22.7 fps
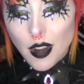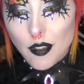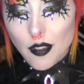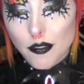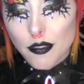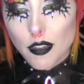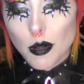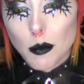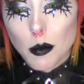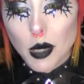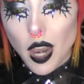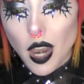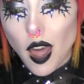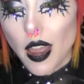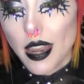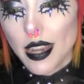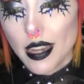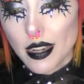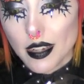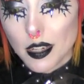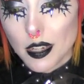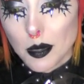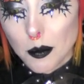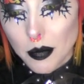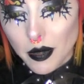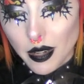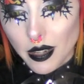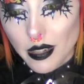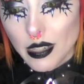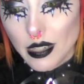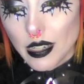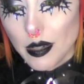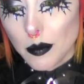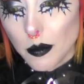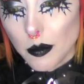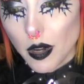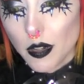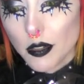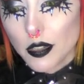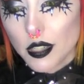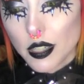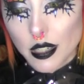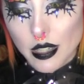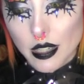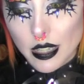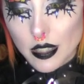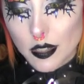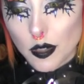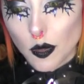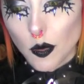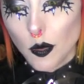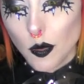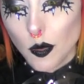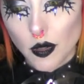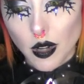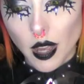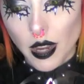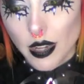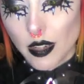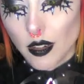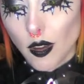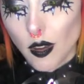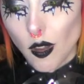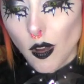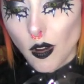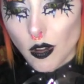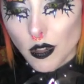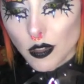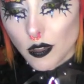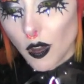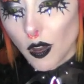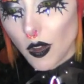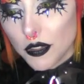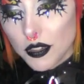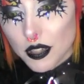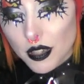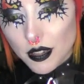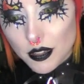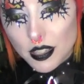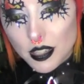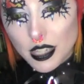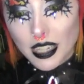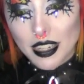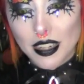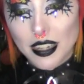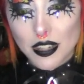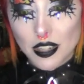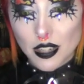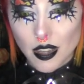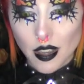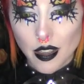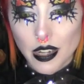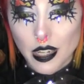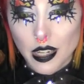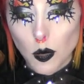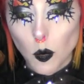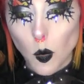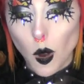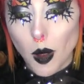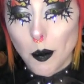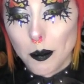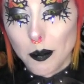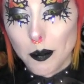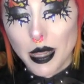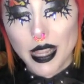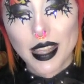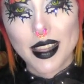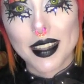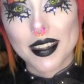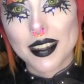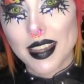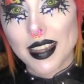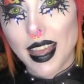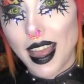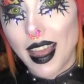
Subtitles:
from lying completely motionless all night long, not tossing and turning one bit.